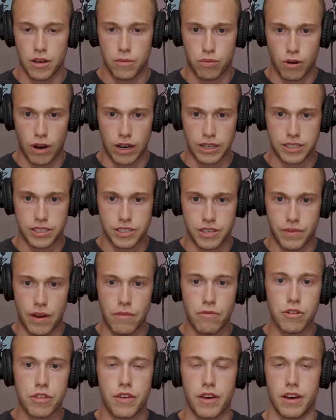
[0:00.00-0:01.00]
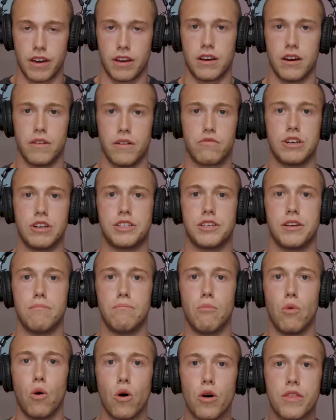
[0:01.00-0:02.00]
prices of everything have risen
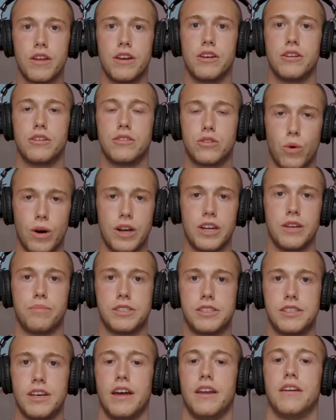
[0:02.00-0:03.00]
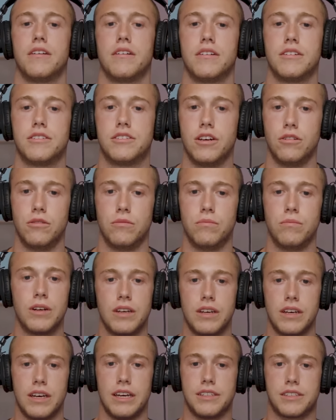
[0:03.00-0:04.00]
more than 20%. So
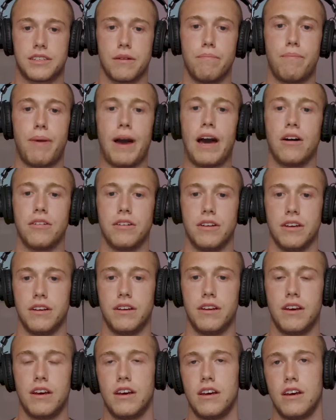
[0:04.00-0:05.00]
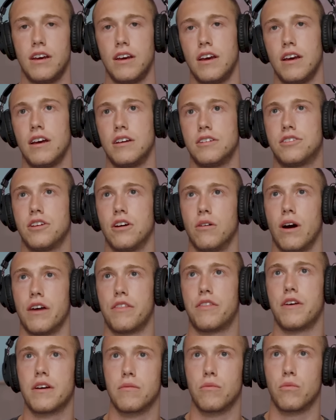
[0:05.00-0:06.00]
it's compounded. So I
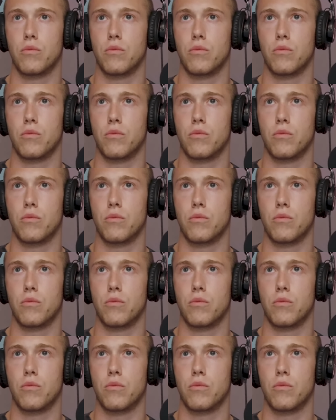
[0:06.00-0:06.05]
think